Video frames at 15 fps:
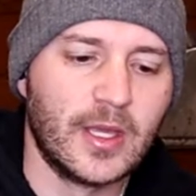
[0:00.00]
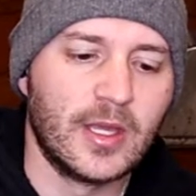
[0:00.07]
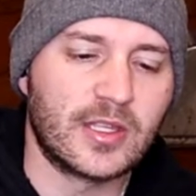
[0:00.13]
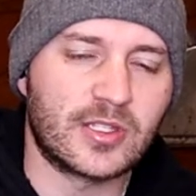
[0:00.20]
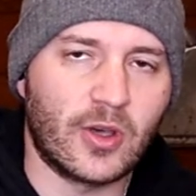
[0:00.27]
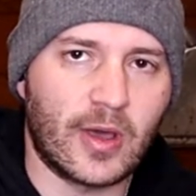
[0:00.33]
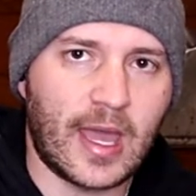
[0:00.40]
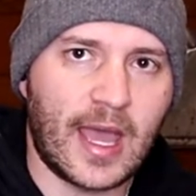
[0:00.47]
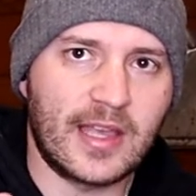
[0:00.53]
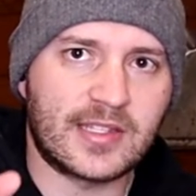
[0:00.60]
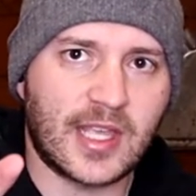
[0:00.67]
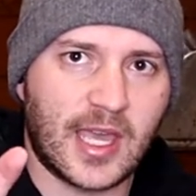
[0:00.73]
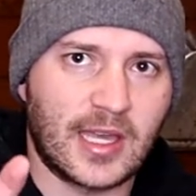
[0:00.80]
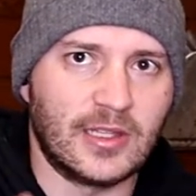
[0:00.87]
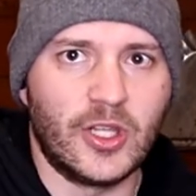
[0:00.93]
So it has
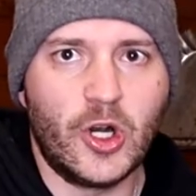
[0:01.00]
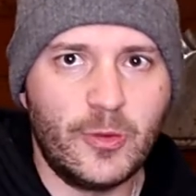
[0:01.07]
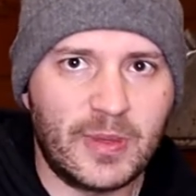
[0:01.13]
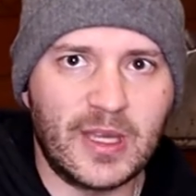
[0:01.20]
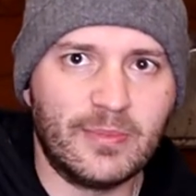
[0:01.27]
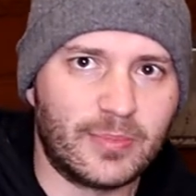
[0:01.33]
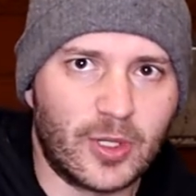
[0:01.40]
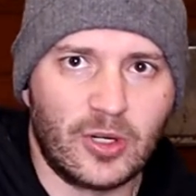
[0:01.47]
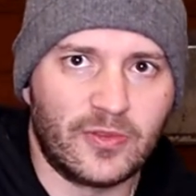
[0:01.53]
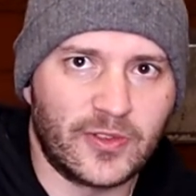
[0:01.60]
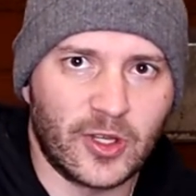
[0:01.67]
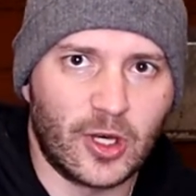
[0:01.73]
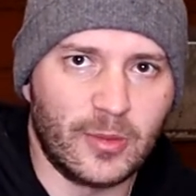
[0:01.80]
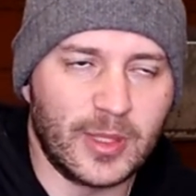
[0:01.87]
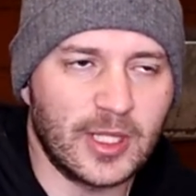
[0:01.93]
a low beam bulb
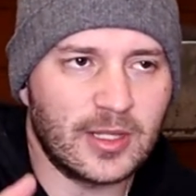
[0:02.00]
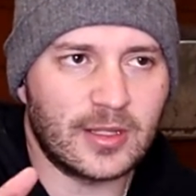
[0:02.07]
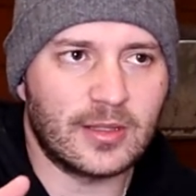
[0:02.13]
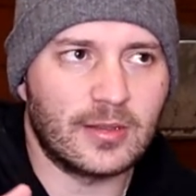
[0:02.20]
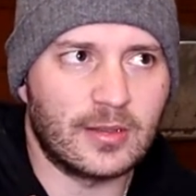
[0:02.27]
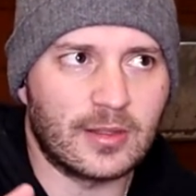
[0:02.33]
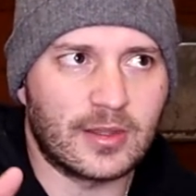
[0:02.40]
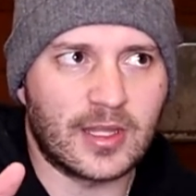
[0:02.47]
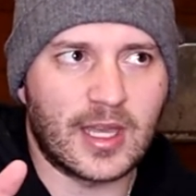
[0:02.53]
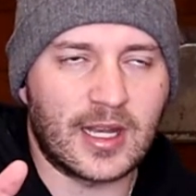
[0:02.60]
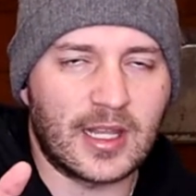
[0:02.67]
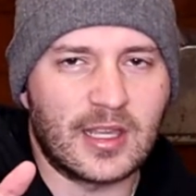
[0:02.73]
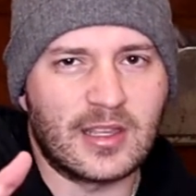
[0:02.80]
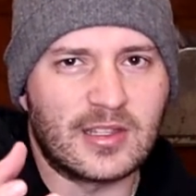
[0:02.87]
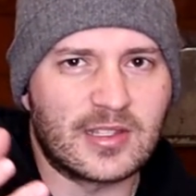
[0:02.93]
filament that
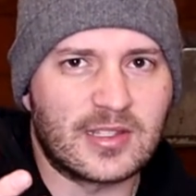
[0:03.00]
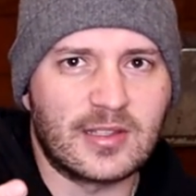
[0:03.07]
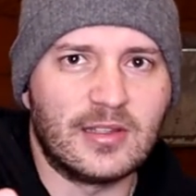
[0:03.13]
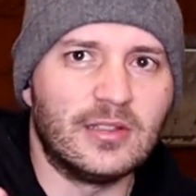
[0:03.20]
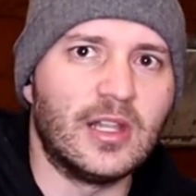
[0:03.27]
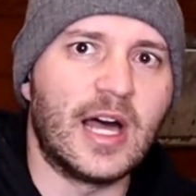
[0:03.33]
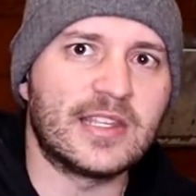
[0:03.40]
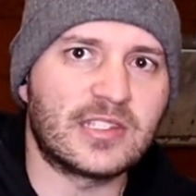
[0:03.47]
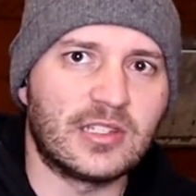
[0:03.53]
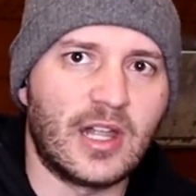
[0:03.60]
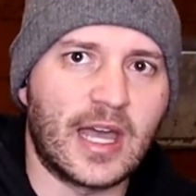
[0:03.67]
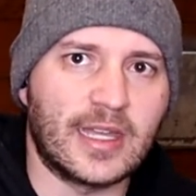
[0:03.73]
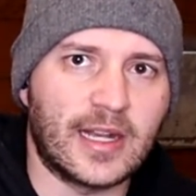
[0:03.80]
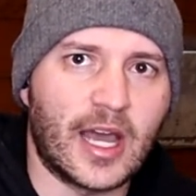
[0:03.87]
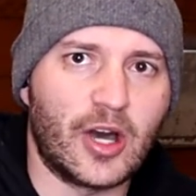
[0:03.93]
is less
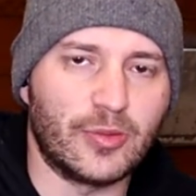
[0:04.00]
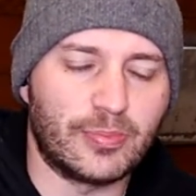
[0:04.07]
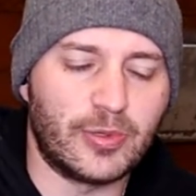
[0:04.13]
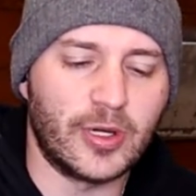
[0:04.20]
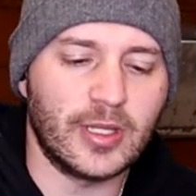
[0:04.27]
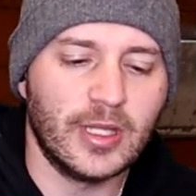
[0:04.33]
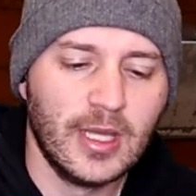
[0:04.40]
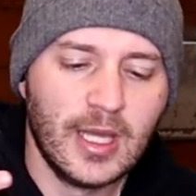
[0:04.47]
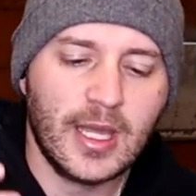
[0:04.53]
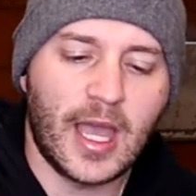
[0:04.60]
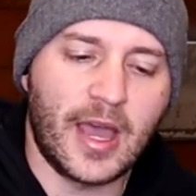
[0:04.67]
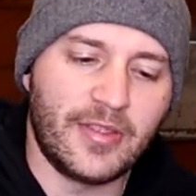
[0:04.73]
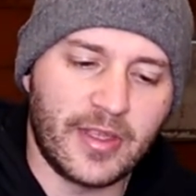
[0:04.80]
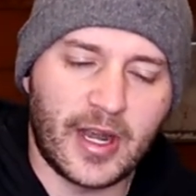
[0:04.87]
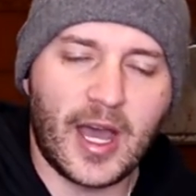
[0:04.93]
light output,
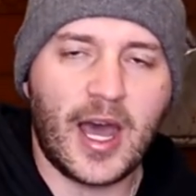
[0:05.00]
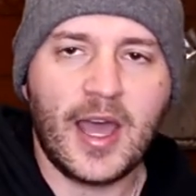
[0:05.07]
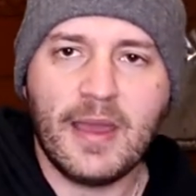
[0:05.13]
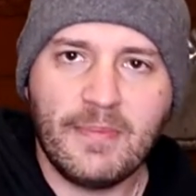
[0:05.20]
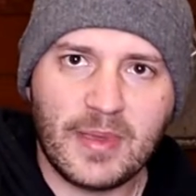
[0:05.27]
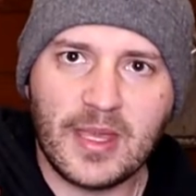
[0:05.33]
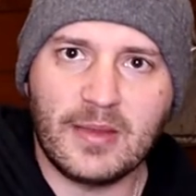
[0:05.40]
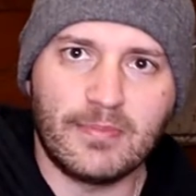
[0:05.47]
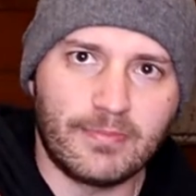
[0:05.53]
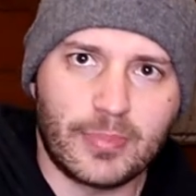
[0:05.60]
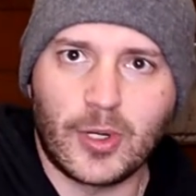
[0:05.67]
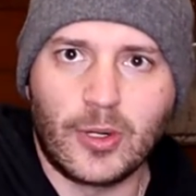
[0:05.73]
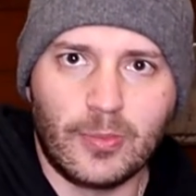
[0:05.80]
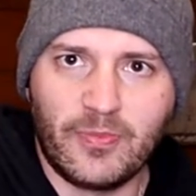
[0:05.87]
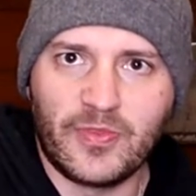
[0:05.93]
and then a high beam
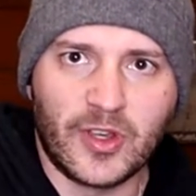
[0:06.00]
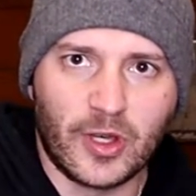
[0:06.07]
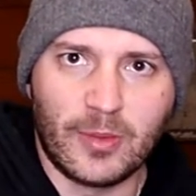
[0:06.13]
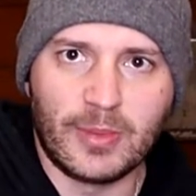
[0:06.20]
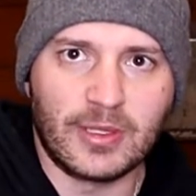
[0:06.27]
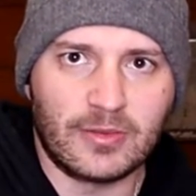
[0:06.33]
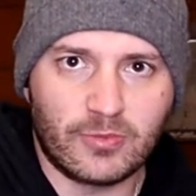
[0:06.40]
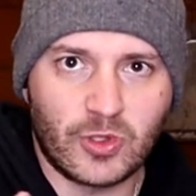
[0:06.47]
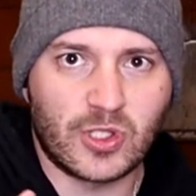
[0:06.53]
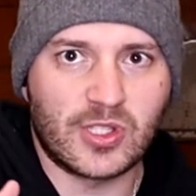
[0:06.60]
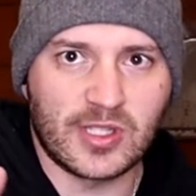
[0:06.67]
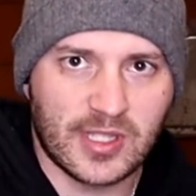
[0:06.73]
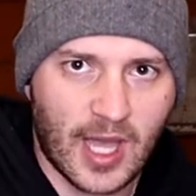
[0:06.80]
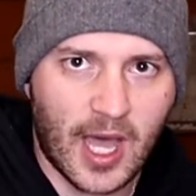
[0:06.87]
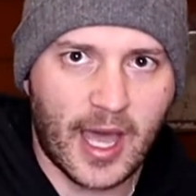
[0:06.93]
bulb filament, which
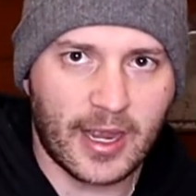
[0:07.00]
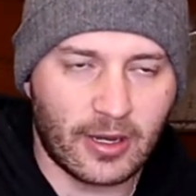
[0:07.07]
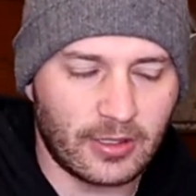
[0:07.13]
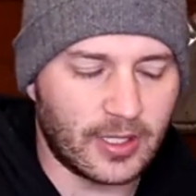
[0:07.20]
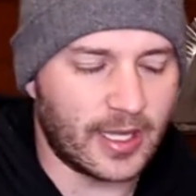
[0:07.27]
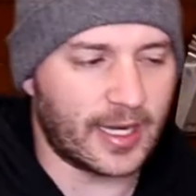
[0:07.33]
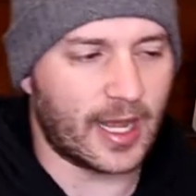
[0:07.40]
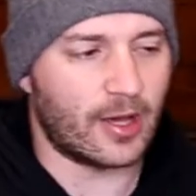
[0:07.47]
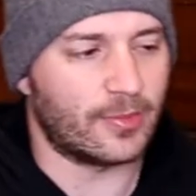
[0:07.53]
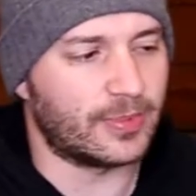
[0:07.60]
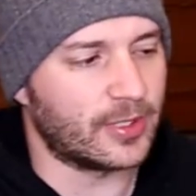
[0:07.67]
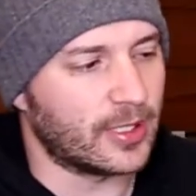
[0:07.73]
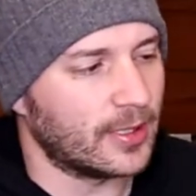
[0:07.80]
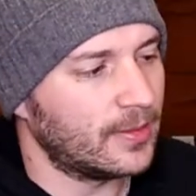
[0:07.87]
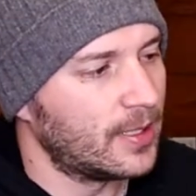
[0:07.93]
is higher light
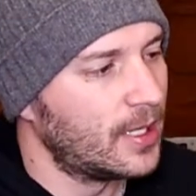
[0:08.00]
output.